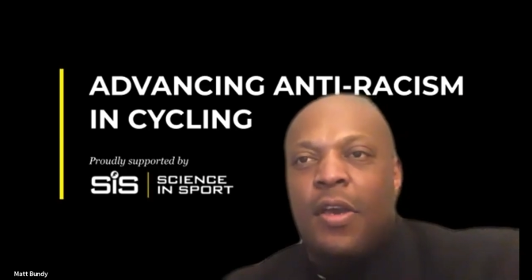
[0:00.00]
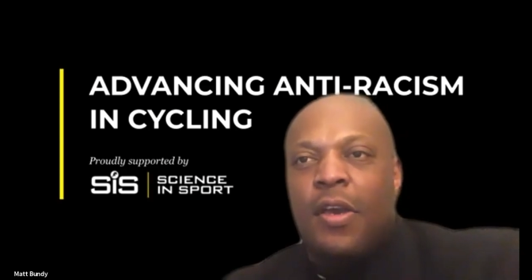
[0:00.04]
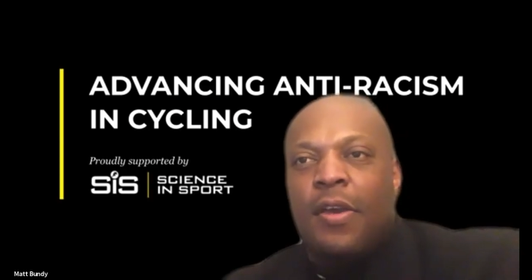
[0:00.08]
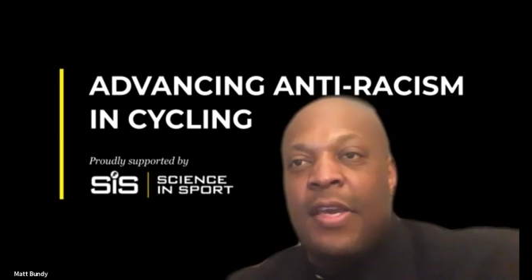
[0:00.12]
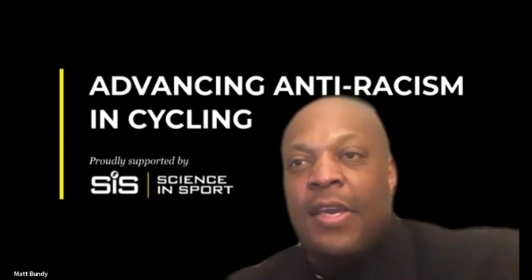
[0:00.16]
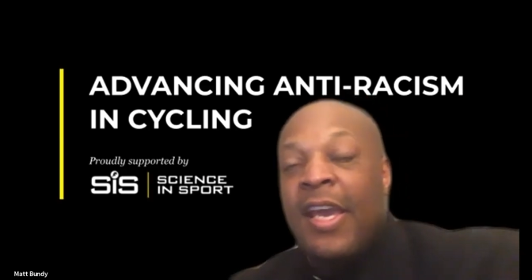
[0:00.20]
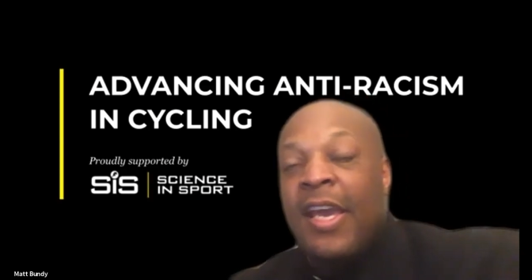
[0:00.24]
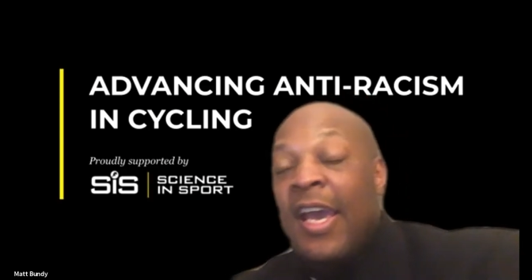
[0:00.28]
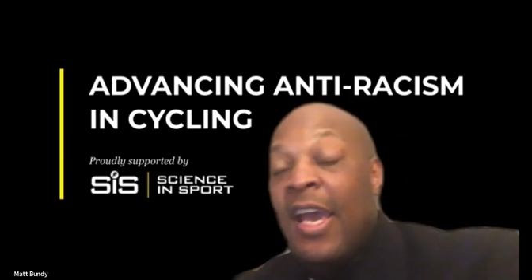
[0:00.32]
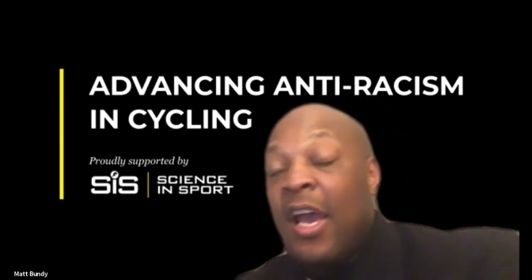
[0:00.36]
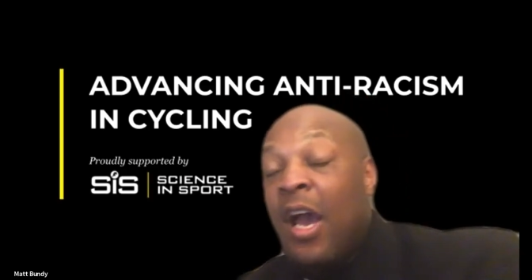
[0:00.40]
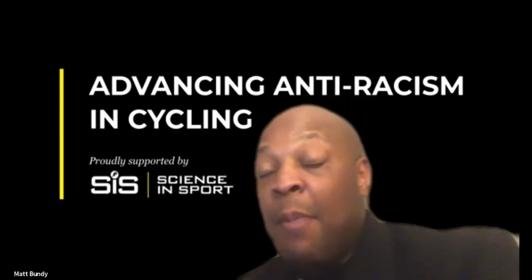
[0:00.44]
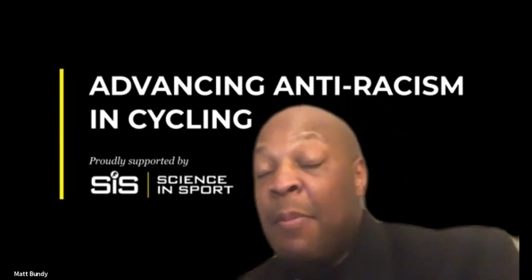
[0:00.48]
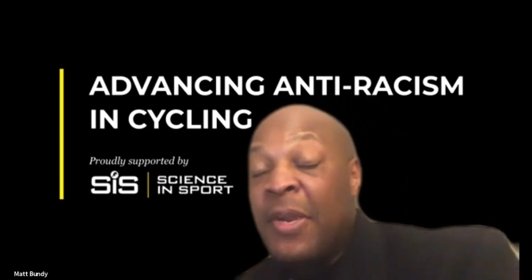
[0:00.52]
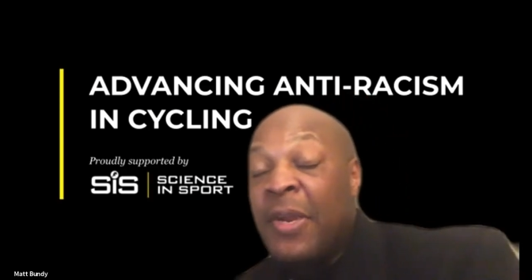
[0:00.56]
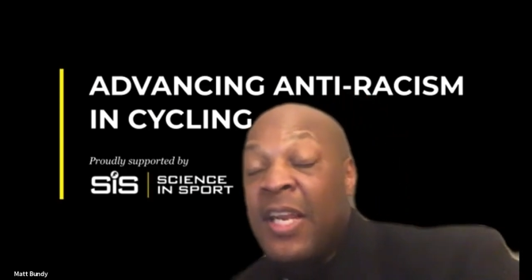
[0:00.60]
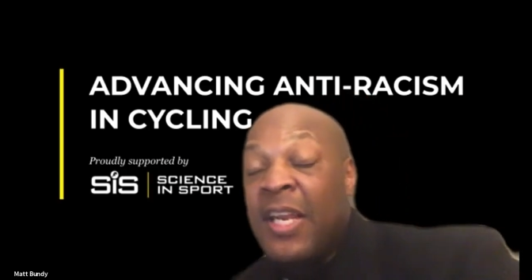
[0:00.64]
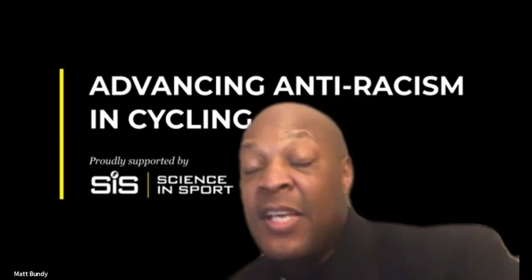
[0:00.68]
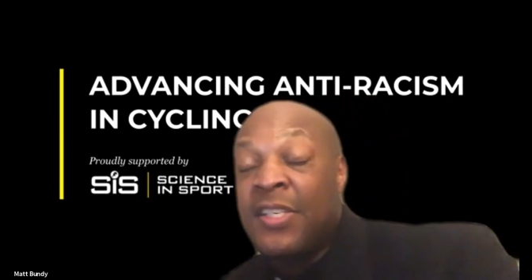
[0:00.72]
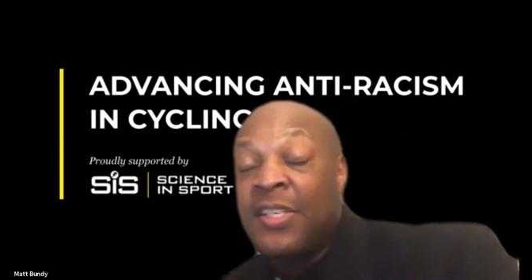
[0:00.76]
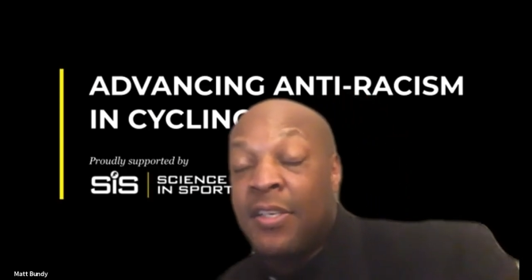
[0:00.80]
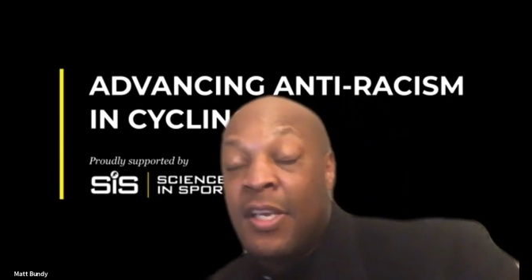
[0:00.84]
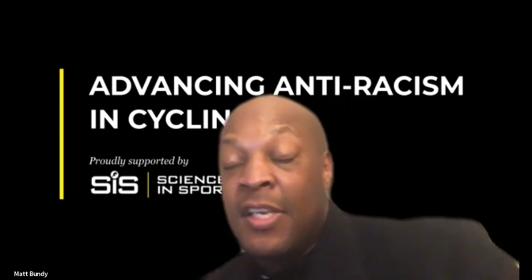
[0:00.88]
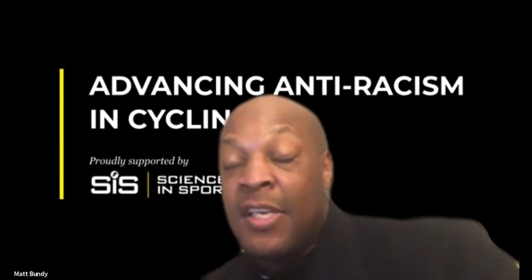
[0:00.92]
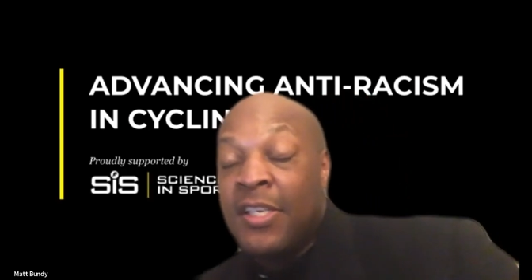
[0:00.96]
Yeah, I mean,
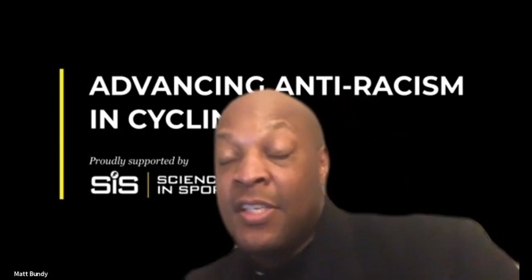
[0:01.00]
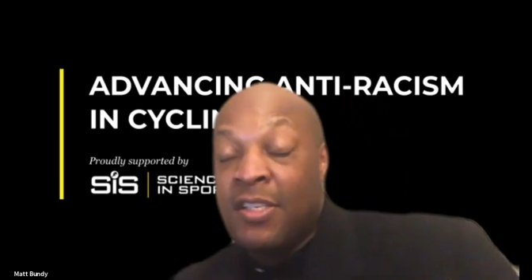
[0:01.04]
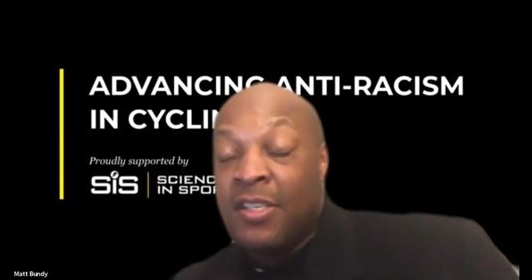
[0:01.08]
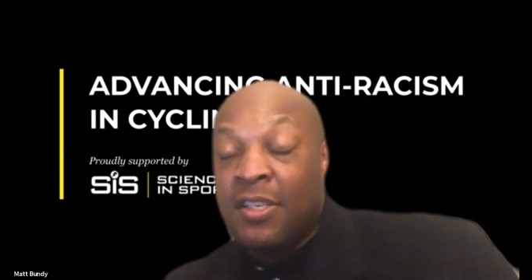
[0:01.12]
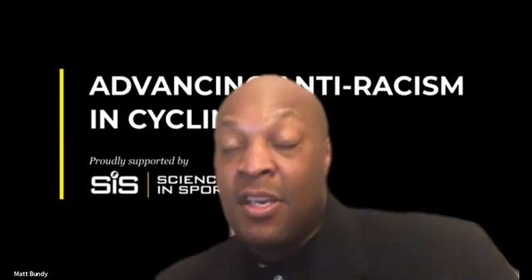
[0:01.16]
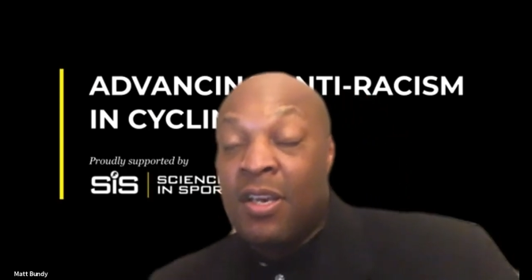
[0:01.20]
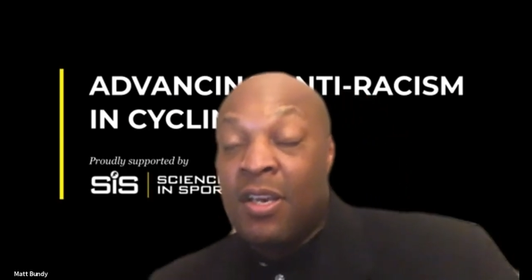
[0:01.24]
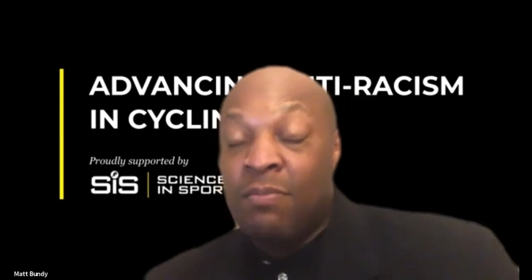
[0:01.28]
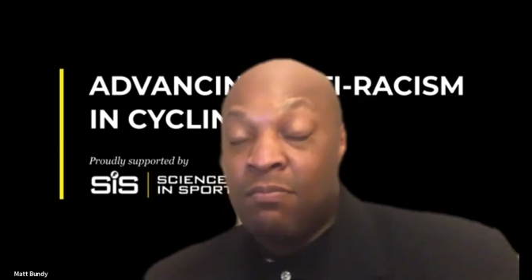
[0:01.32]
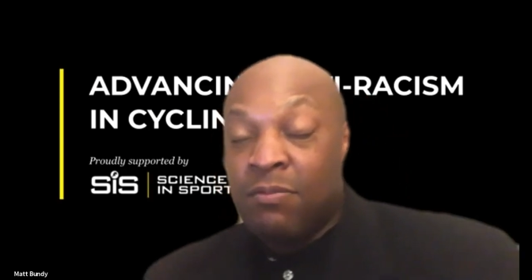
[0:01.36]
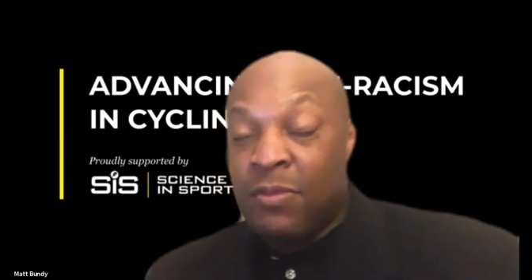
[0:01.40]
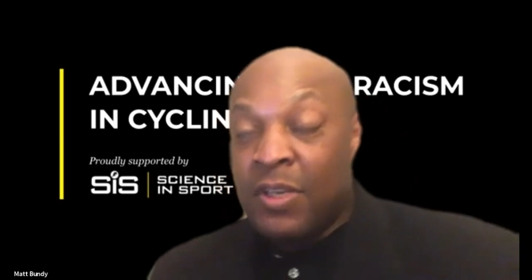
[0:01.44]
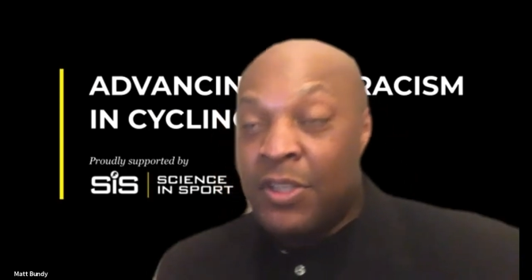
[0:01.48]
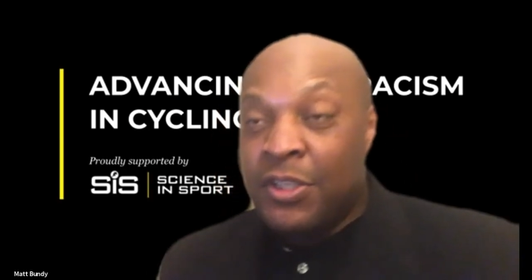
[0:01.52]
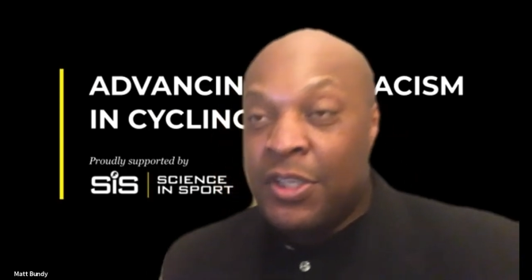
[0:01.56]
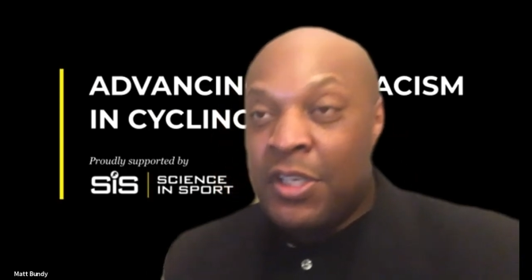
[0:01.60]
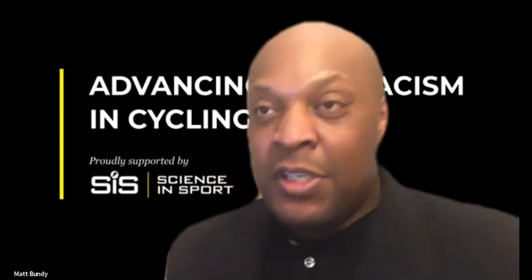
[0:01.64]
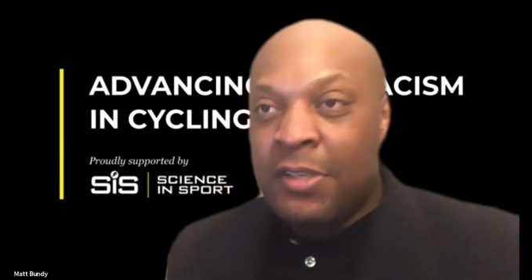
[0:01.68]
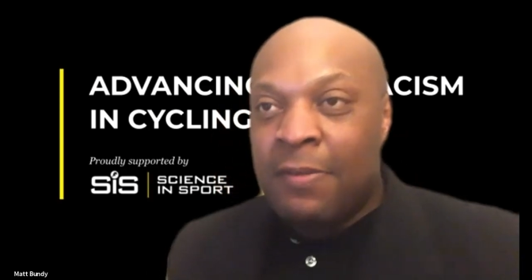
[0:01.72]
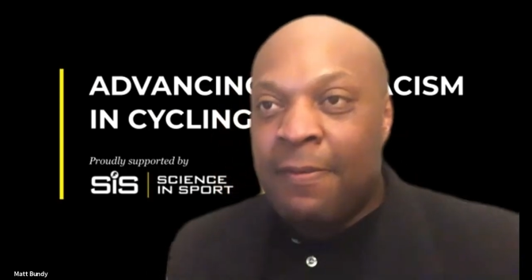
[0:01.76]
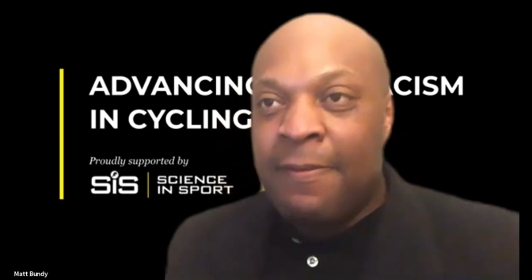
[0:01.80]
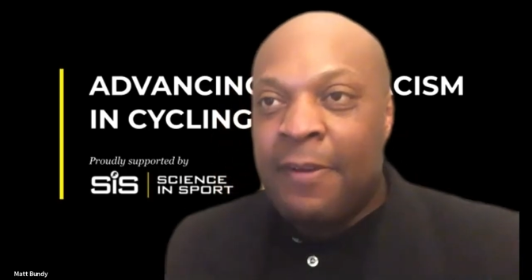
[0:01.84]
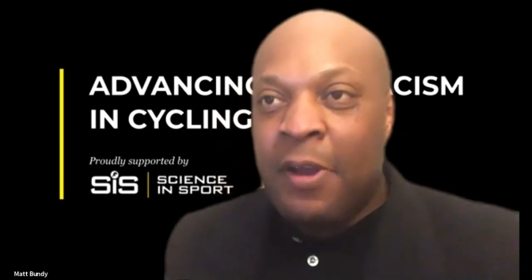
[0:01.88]
it's just a